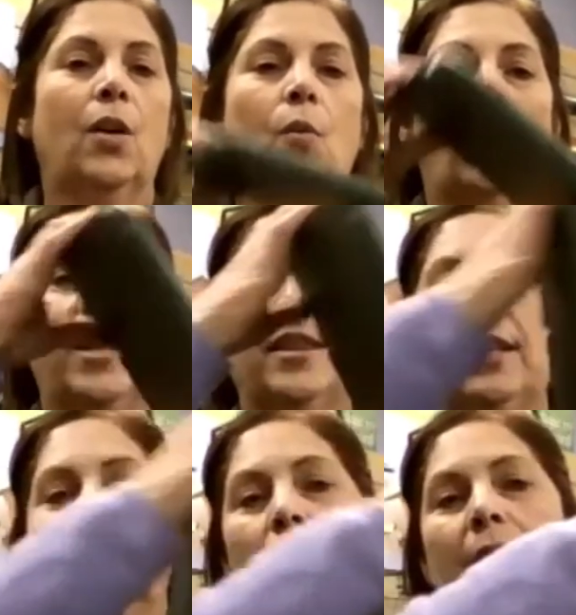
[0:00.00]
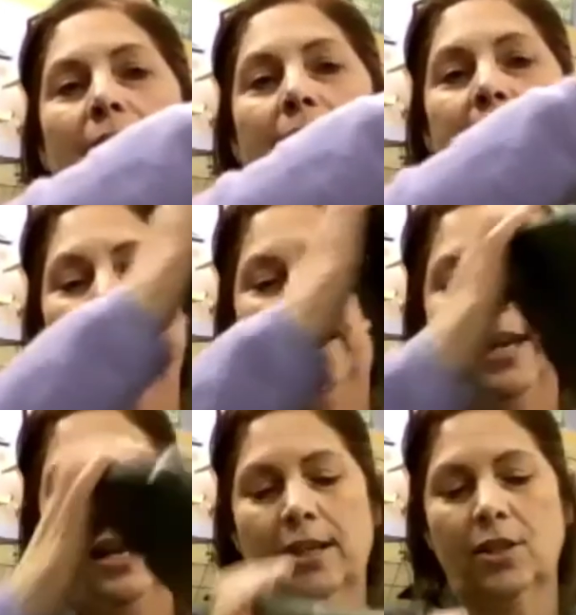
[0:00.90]
One that you can
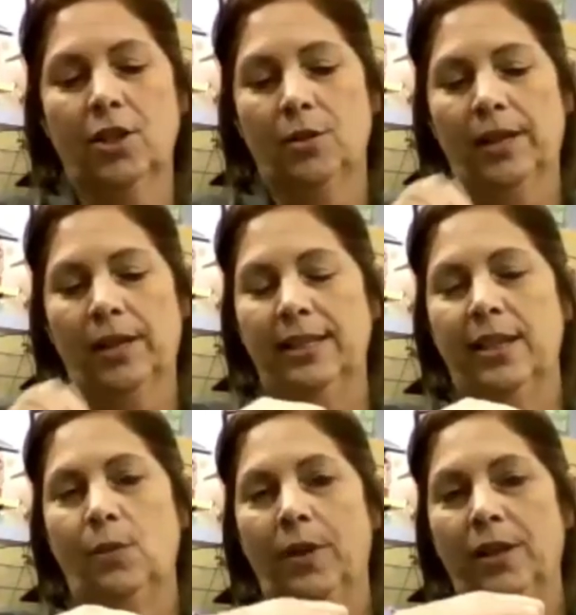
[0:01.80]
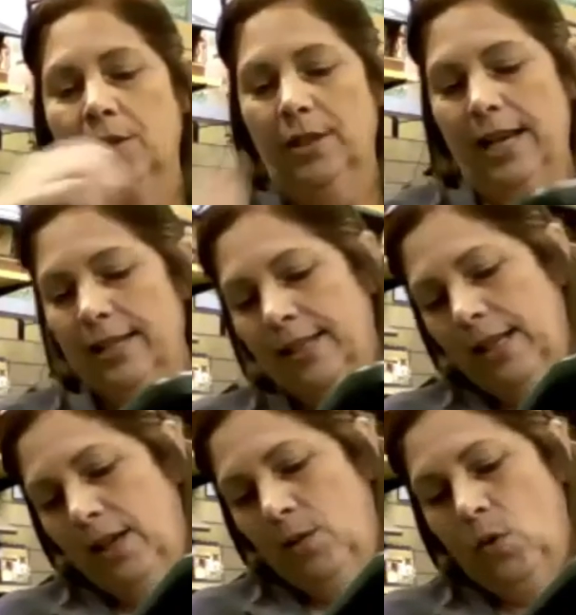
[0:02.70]
get into easy when they're
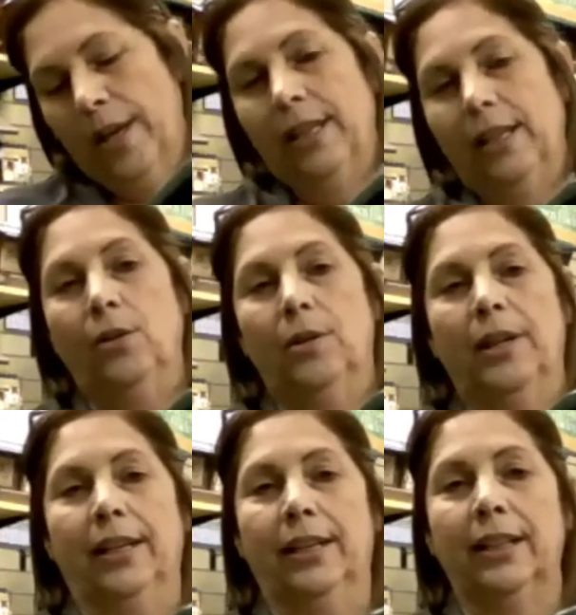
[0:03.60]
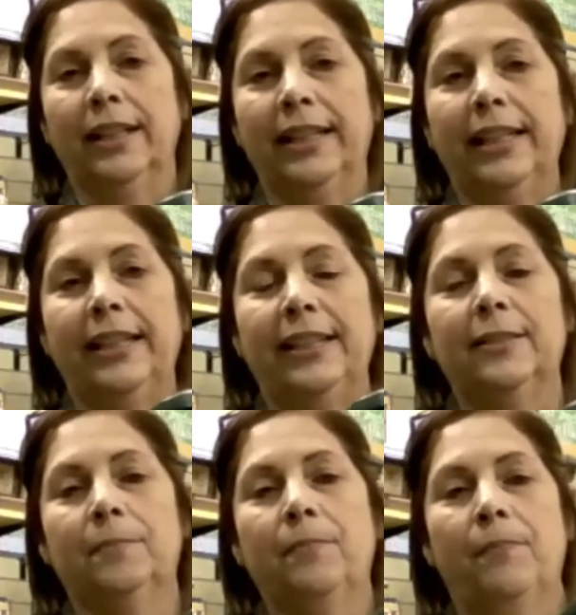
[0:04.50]
nesting, one that you can
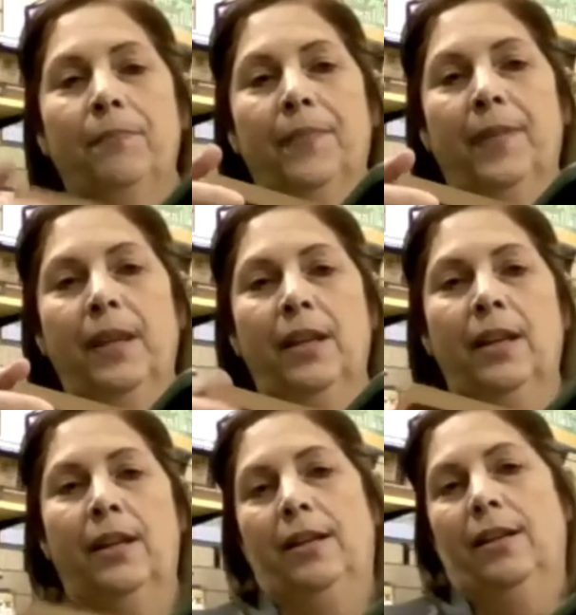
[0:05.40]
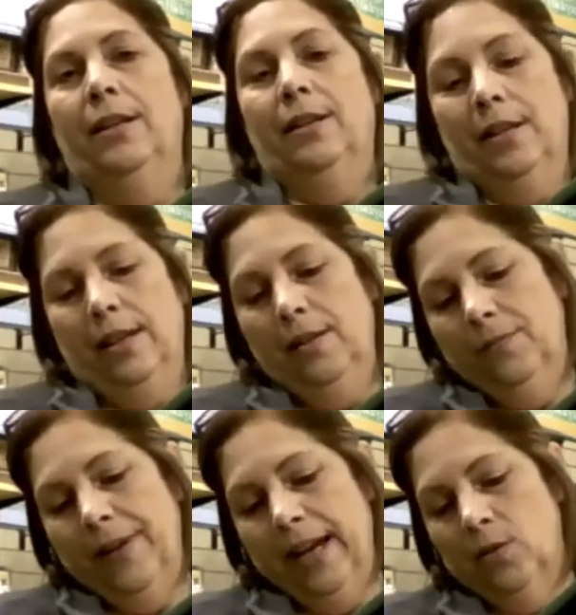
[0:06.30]
clean, in
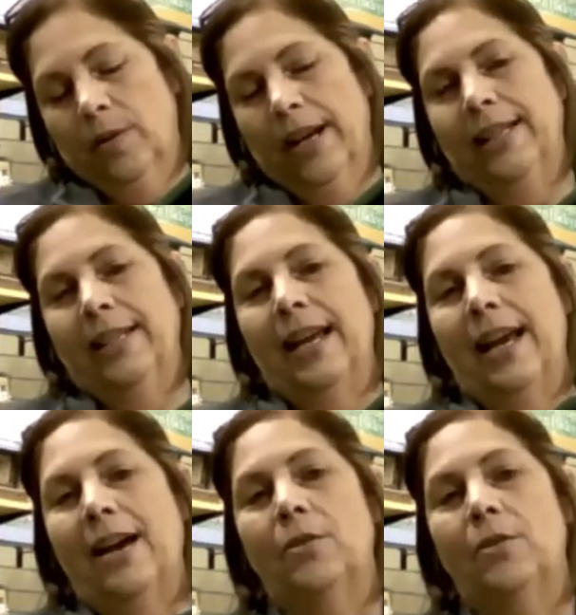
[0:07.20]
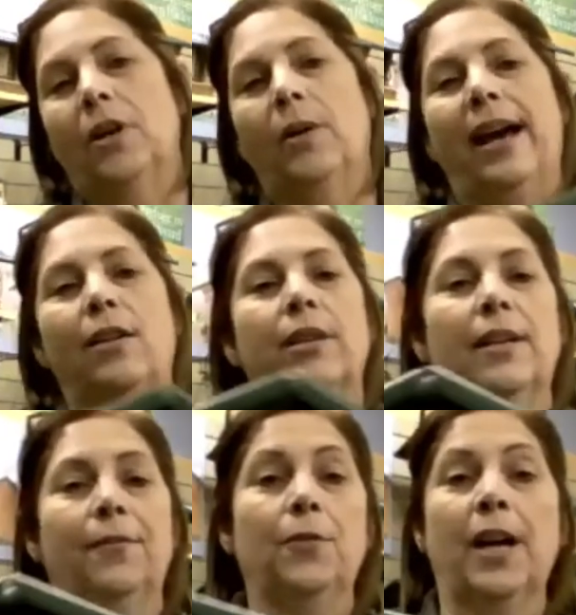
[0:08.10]
fact, right now, go out.
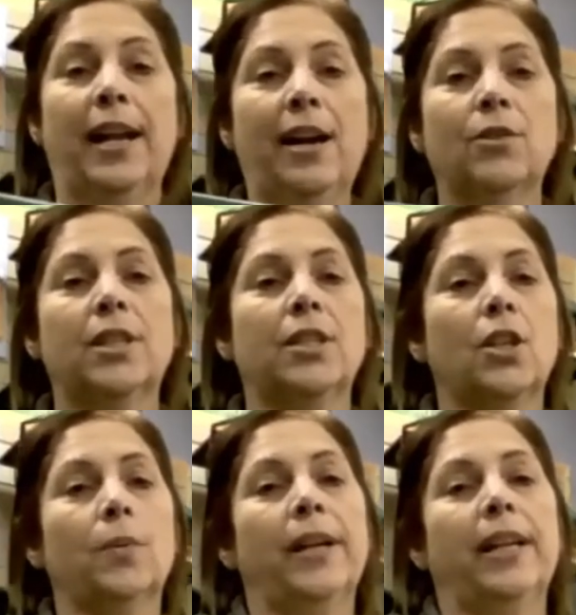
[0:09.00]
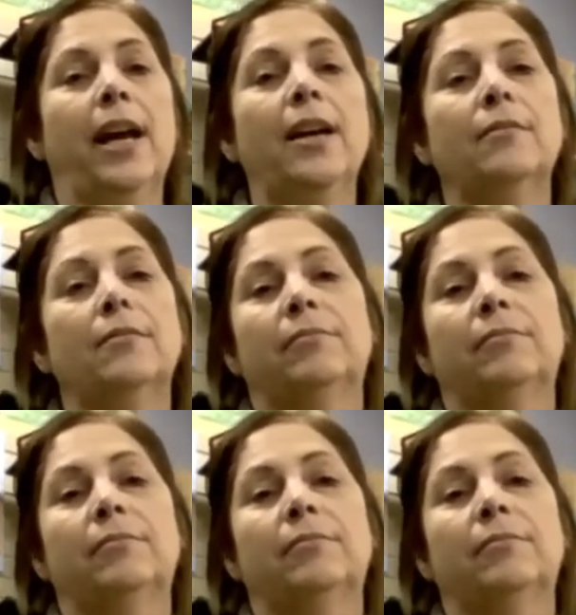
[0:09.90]
If you've got houses already out,